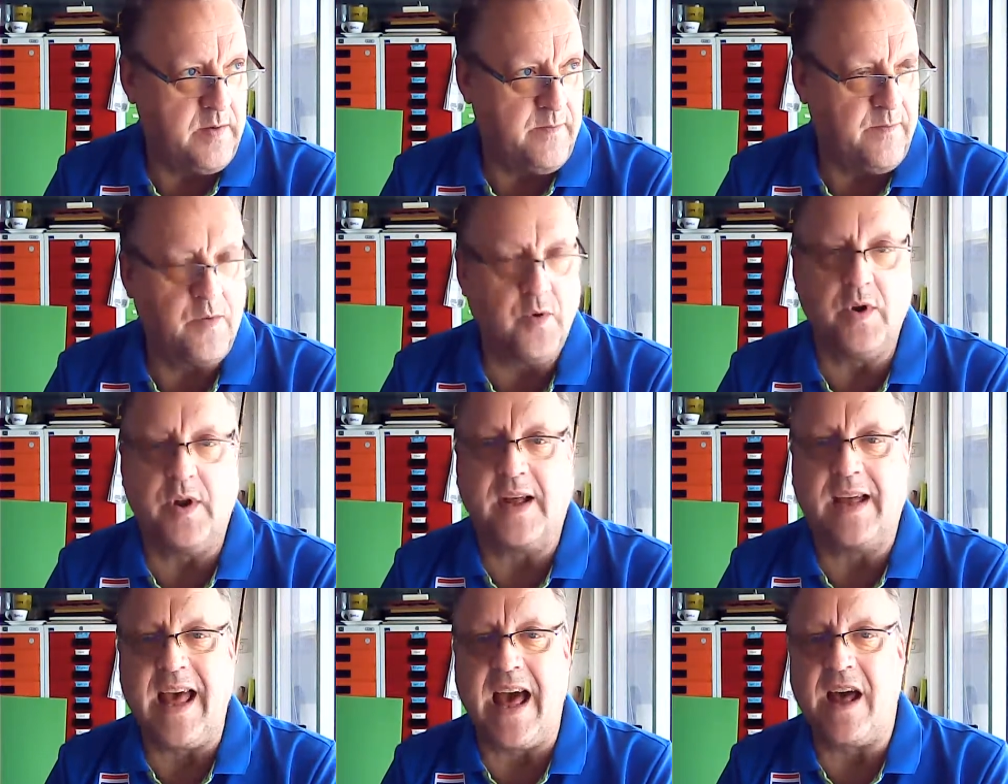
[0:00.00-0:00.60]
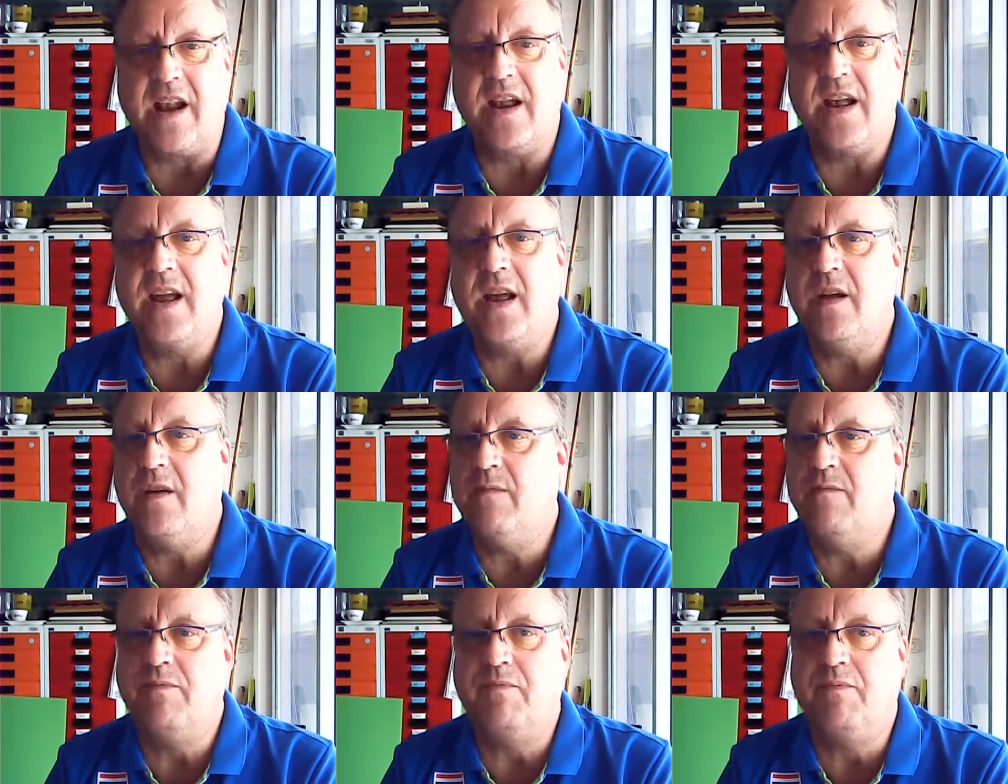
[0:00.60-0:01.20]
For the
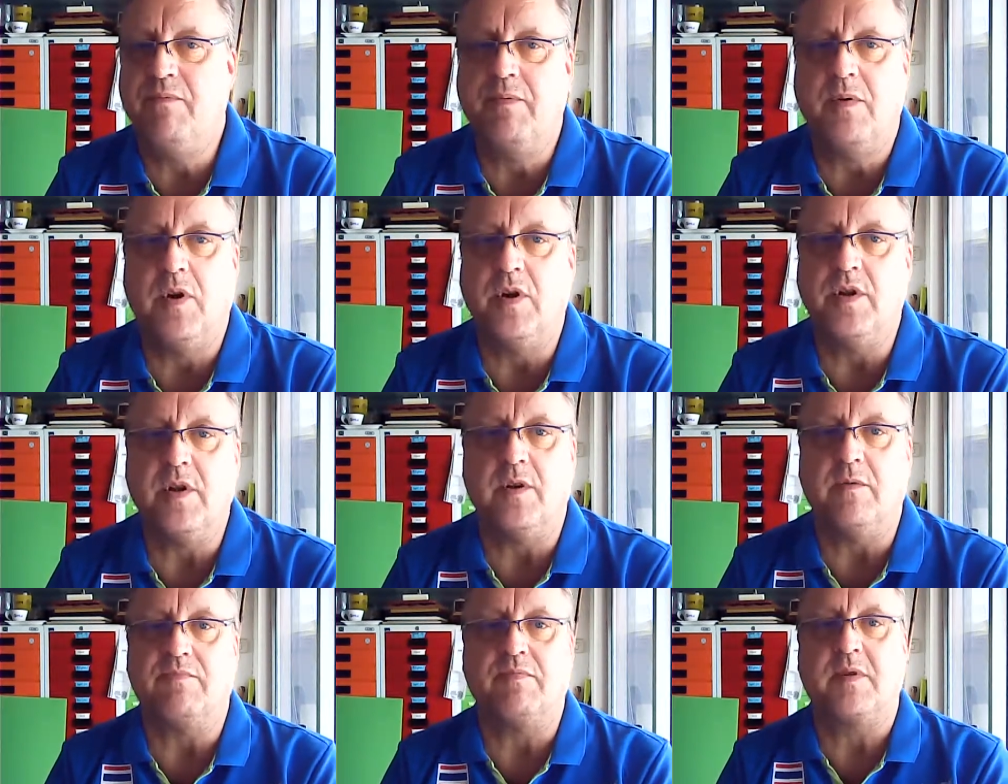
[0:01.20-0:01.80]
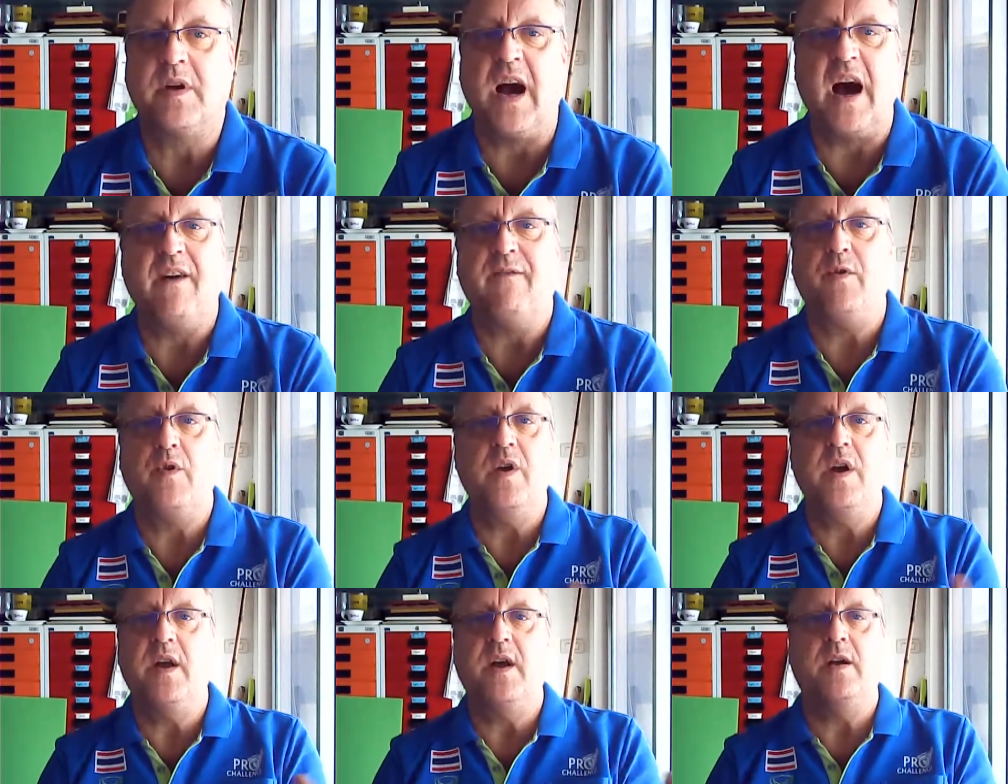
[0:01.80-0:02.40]
carrying, for the
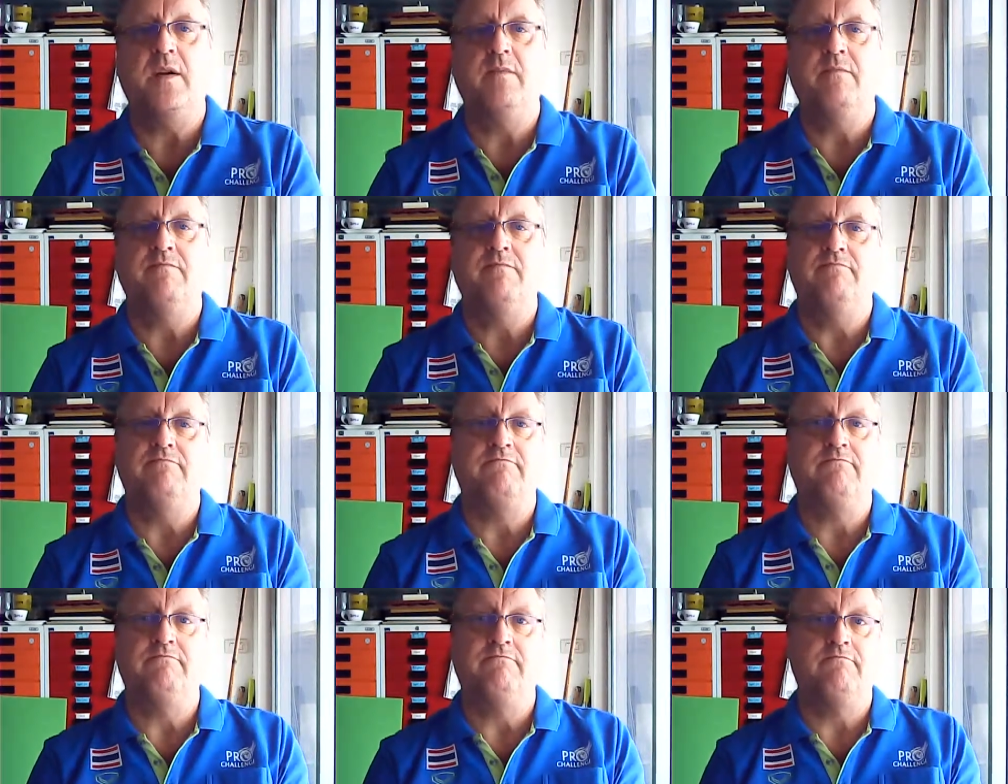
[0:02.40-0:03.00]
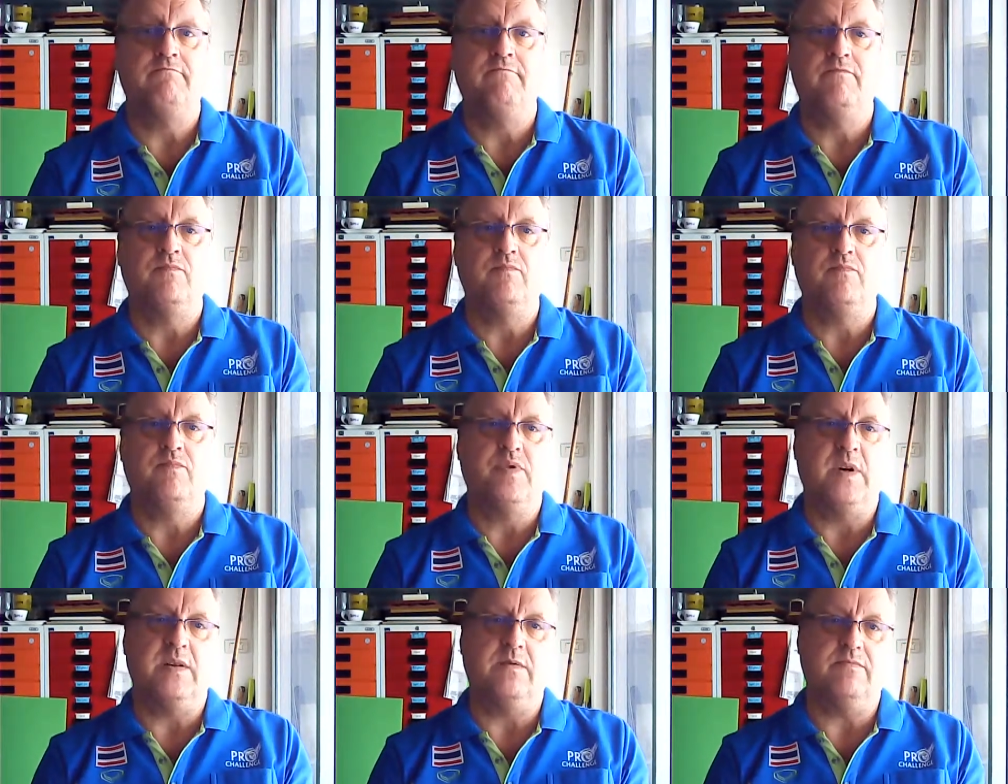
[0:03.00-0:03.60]
covering,
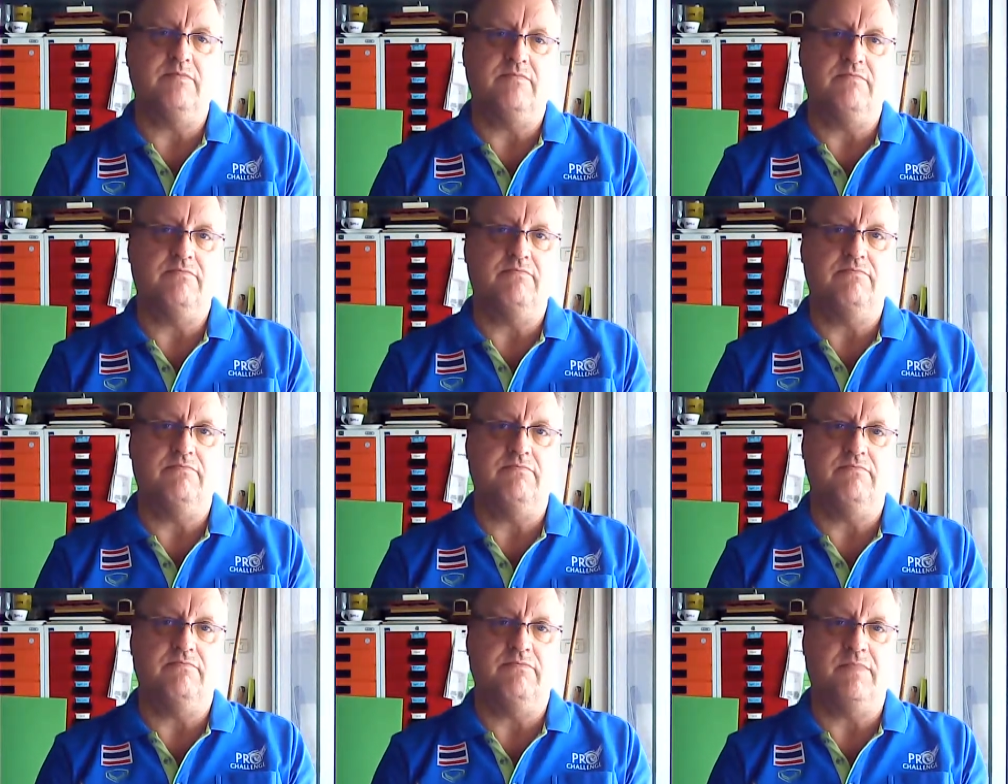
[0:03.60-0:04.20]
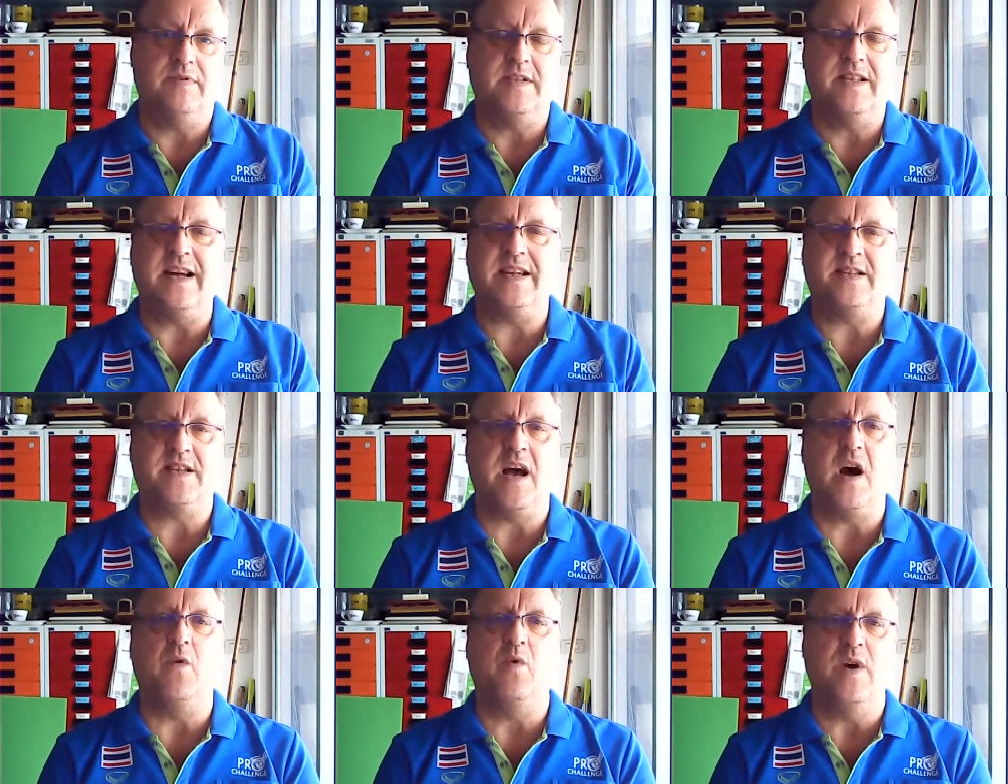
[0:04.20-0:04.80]
well,
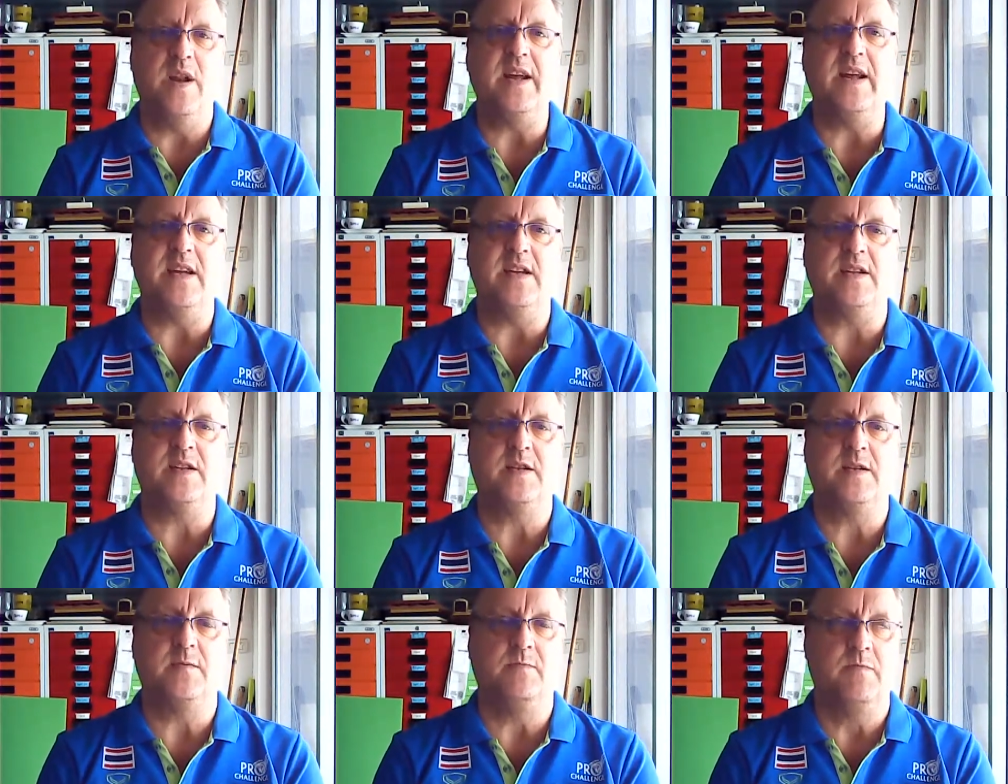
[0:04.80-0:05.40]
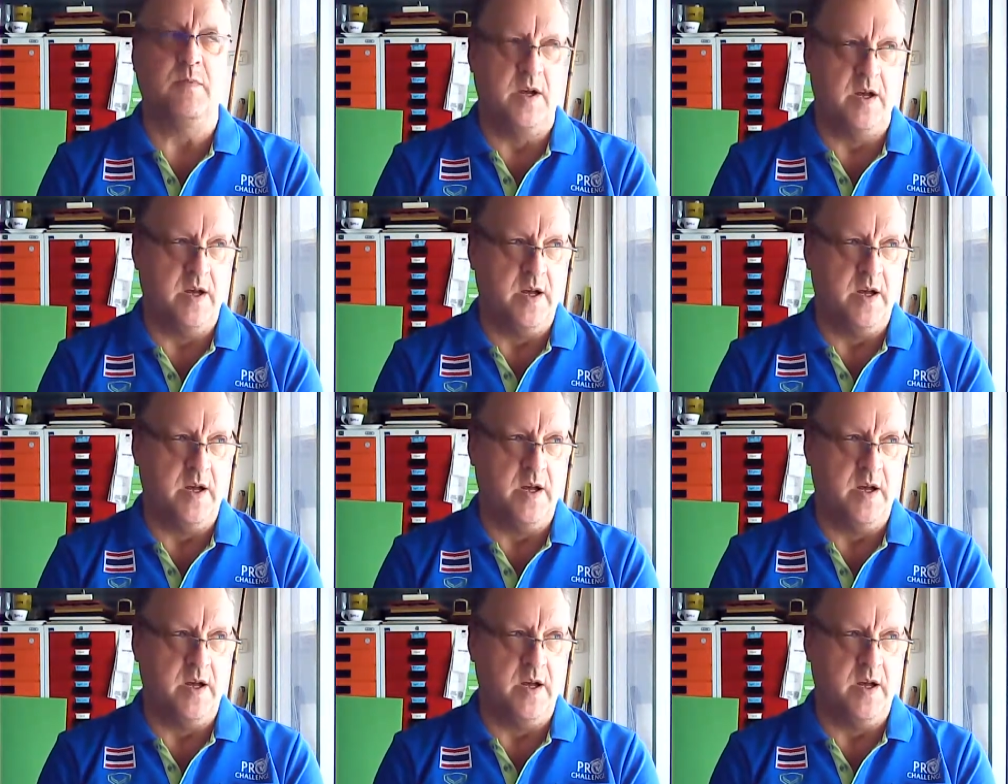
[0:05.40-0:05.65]
that's how it is.